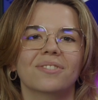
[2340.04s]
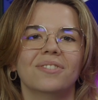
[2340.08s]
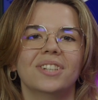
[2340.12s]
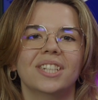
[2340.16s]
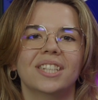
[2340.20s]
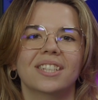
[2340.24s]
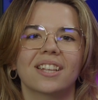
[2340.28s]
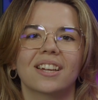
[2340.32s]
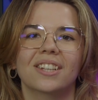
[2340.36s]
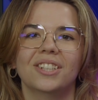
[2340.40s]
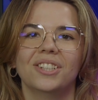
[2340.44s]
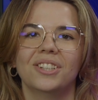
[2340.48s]

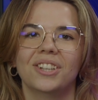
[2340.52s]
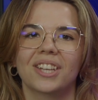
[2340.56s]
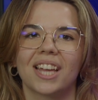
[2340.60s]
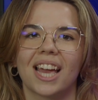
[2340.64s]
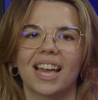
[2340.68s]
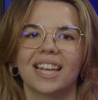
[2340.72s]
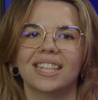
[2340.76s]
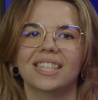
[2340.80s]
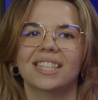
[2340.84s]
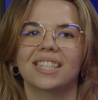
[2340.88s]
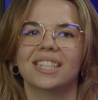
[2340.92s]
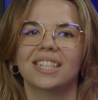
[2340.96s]
Research
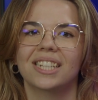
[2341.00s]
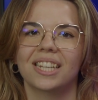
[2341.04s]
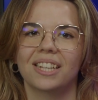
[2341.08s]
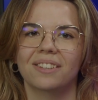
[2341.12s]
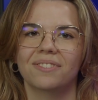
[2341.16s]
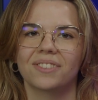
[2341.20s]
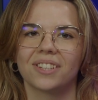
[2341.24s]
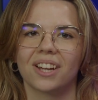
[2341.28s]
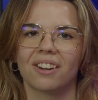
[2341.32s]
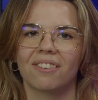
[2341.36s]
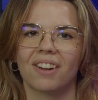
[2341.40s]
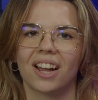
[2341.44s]
UK's
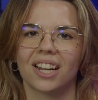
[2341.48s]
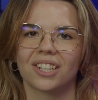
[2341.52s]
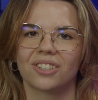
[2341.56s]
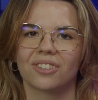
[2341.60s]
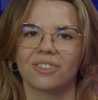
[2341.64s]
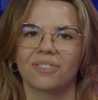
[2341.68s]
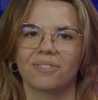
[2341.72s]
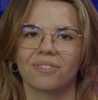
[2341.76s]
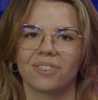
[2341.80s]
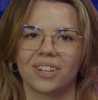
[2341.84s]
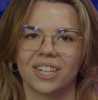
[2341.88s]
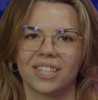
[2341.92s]
Chief Director
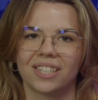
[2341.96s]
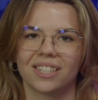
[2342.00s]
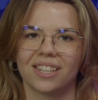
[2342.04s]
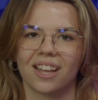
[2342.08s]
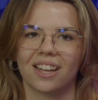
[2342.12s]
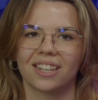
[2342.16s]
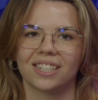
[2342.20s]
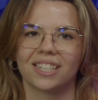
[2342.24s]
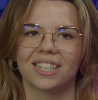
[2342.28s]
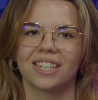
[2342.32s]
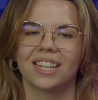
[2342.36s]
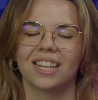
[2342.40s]
of
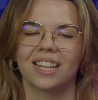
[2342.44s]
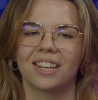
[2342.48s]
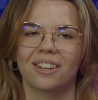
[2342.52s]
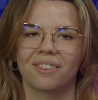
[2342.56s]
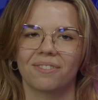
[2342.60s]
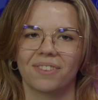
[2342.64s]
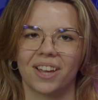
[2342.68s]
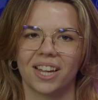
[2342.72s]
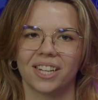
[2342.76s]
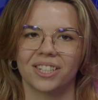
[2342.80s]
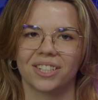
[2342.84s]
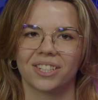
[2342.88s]
Research and
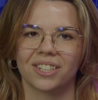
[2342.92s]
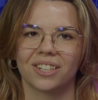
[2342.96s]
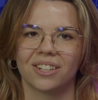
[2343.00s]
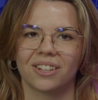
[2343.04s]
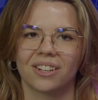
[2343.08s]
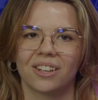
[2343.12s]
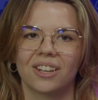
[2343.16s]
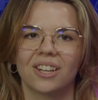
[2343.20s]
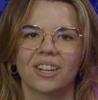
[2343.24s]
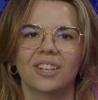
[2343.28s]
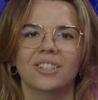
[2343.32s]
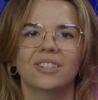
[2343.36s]
Innovation,
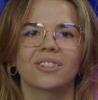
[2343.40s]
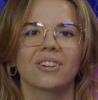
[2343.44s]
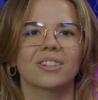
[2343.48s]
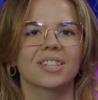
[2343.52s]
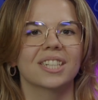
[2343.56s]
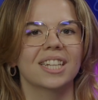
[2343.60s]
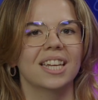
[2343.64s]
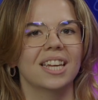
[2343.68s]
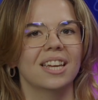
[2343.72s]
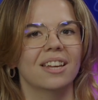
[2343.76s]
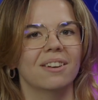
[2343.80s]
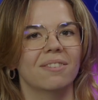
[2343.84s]

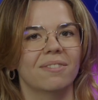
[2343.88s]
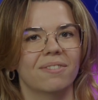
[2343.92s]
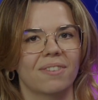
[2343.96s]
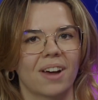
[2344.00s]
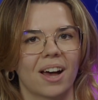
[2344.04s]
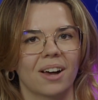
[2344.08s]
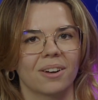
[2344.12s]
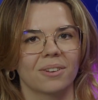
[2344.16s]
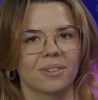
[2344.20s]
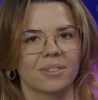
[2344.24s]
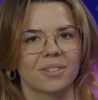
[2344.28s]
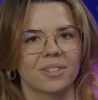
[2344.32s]
Dr. Iain
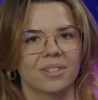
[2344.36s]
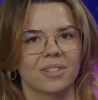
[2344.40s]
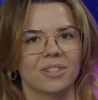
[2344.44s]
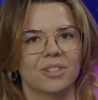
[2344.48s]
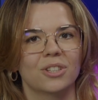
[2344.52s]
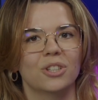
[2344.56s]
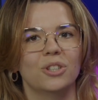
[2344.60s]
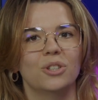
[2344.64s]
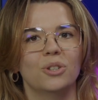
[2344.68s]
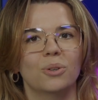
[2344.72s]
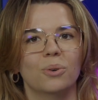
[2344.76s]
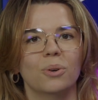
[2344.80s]
Foulkes,
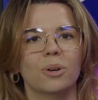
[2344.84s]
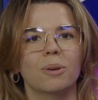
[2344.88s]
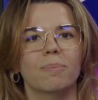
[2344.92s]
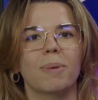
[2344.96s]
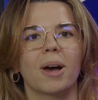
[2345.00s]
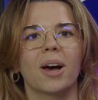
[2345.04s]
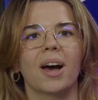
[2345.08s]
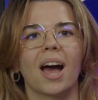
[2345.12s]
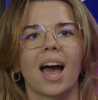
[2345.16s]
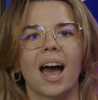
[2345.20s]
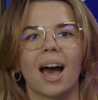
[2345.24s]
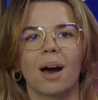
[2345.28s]
to talk
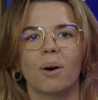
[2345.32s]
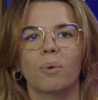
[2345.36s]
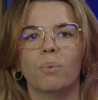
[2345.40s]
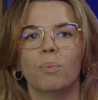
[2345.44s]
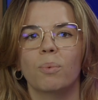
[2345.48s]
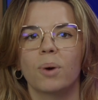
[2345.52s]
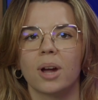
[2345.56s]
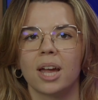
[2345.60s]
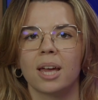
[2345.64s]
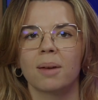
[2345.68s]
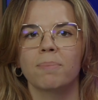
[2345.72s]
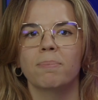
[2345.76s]
about how
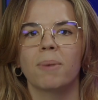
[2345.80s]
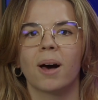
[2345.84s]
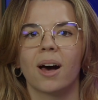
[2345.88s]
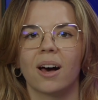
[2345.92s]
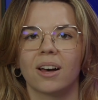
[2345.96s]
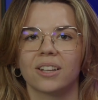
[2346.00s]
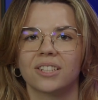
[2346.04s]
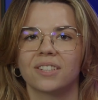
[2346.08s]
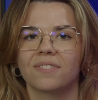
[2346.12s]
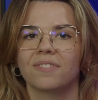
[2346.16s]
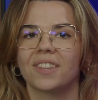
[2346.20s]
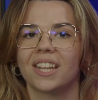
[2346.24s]
we're
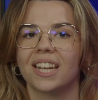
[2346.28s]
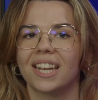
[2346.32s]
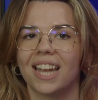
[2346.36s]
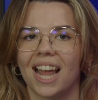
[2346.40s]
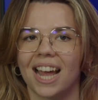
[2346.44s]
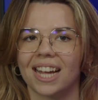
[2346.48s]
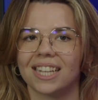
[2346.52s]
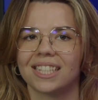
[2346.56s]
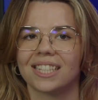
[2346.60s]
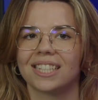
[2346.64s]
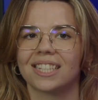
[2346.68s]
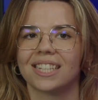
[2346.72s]
part of the
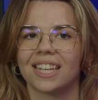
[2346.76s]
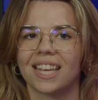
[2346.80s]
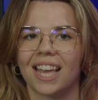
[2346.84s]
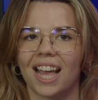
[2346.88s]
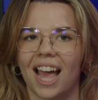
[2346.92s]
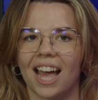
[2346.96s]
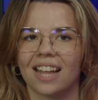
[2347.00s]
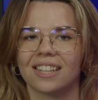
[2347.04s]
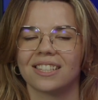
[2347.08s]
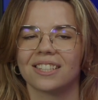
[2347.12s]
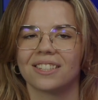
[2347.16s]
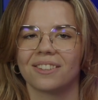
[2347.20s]
next
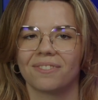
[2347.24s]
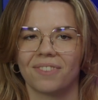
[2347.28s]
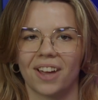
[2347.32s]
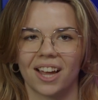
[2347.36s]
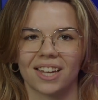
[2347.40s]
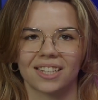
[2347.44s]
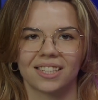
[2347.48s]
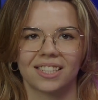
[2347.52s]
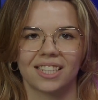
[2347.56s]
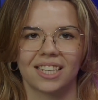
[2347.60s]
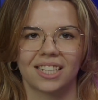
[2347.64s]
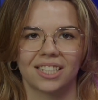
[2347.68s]
cancer
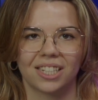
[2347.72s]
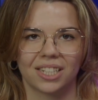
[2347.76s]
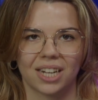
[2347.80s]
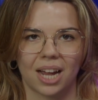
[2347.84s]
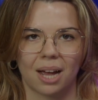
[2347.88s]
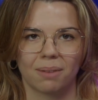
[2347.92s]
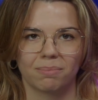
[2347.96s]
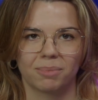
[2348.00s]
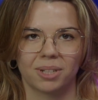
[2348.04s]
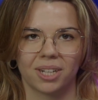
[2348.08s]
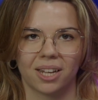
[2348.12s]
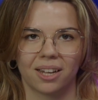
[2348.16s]
vaccine
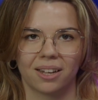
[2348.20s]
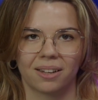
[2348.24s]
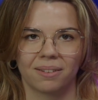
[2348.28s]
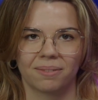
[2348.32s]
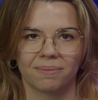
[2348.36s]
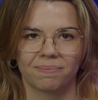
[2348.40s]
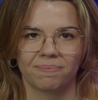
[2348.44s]
chapter.